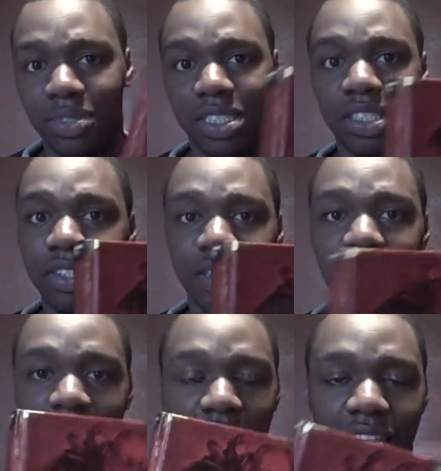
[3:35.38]

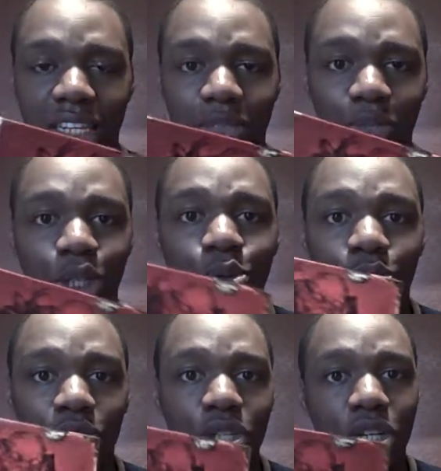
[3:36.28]
seriously, get this, but you
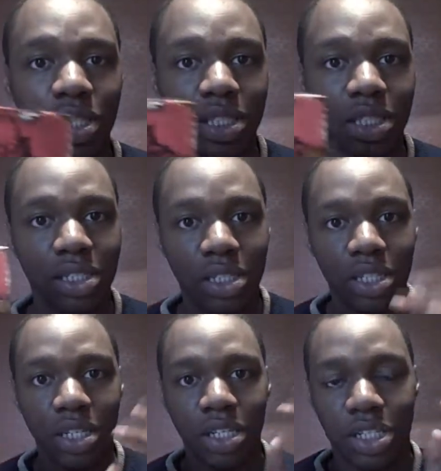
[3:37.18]
will not
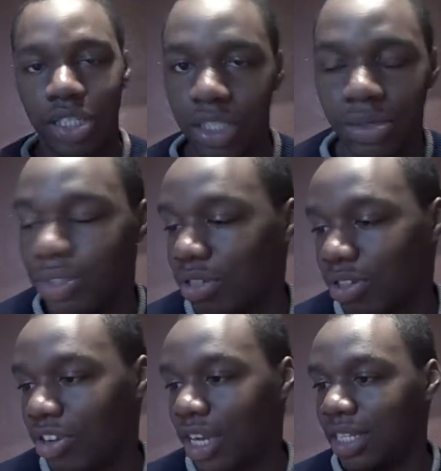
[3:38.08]

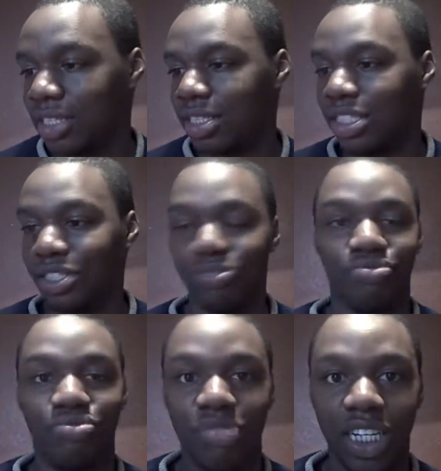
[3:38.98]
regret this. It's
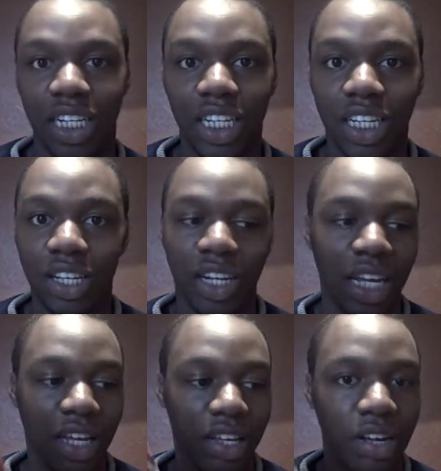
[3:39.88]
really good.
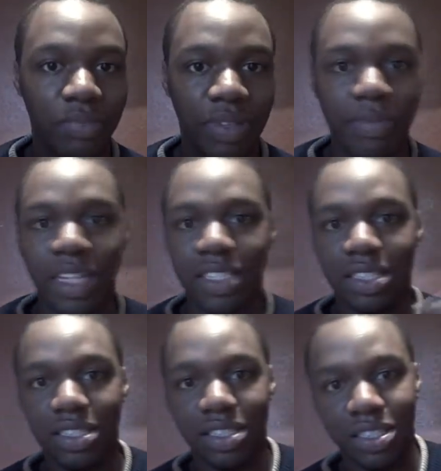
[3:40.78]
It
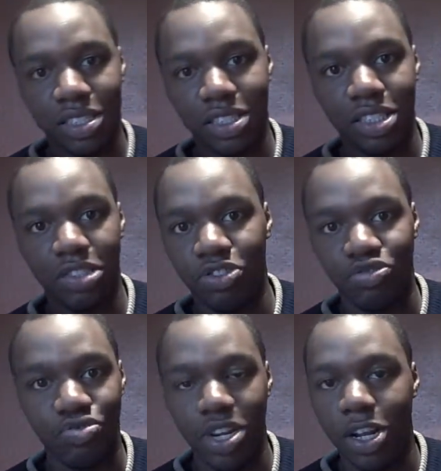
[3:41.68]
complements the series
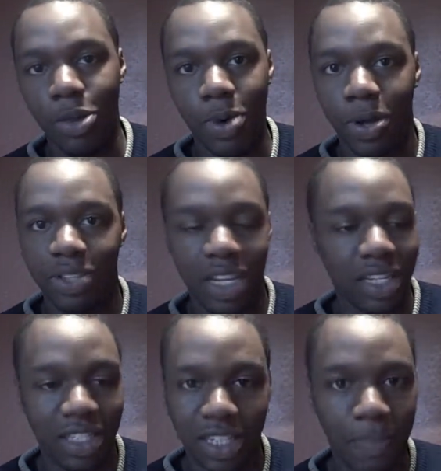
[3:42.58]
really well.
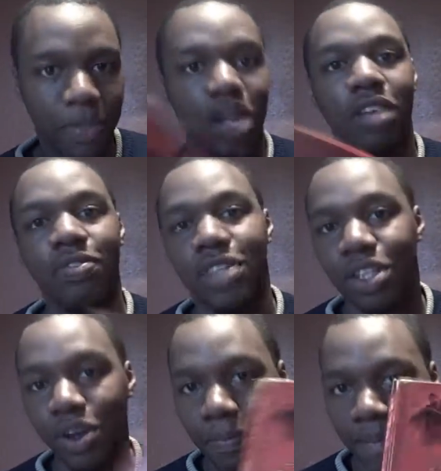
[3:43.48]
It's the
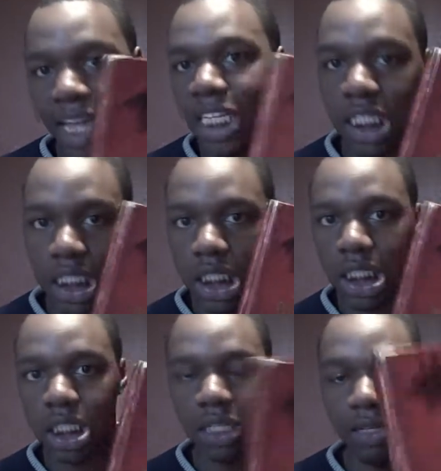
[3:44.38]
perfect companion
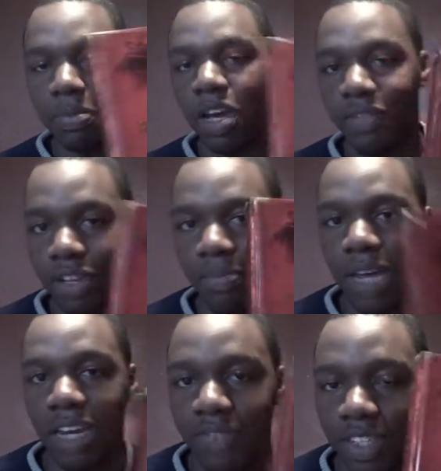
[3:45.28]
for
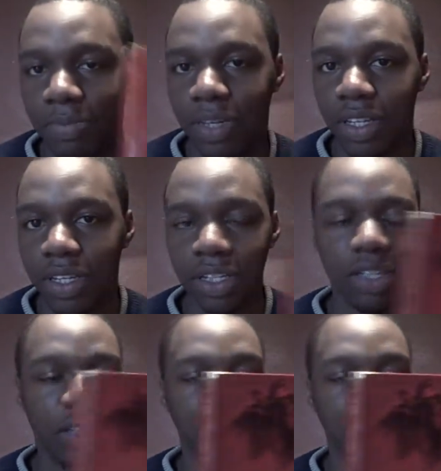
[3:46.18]
this book.